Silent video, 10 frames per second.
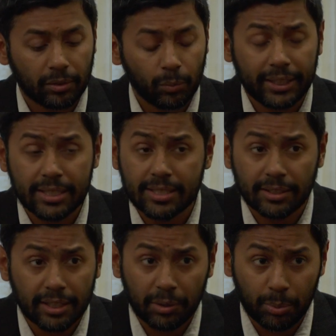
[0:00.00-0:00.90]
We can
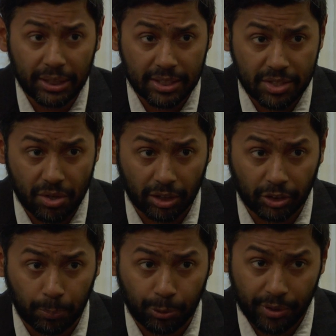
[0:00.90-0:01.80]
certainly reconstruct
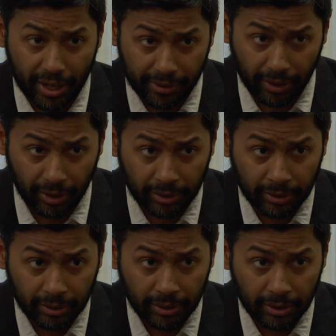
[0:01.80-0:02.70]
your pudenda,
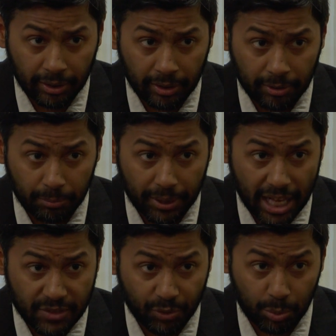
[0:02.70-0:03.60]
but
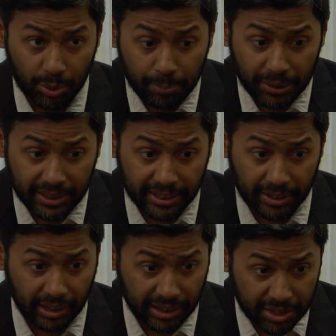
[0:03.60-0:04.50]
as for rebuilding a
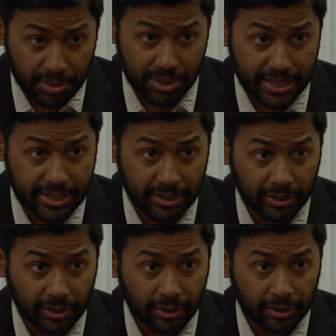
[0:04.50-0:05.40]
clitoris,
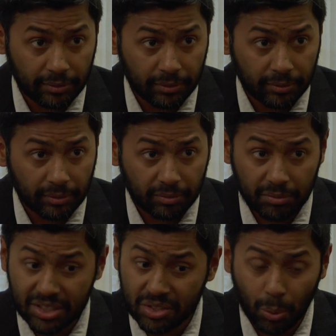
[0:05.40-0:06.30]

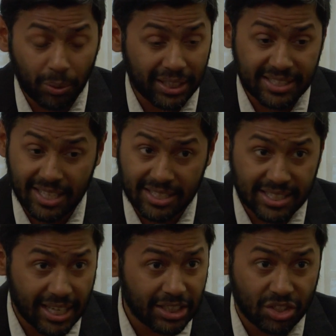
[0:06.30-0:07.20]
restoring
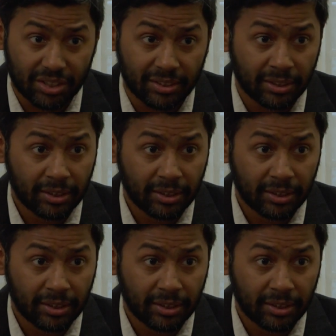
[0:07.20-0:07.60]
sensation,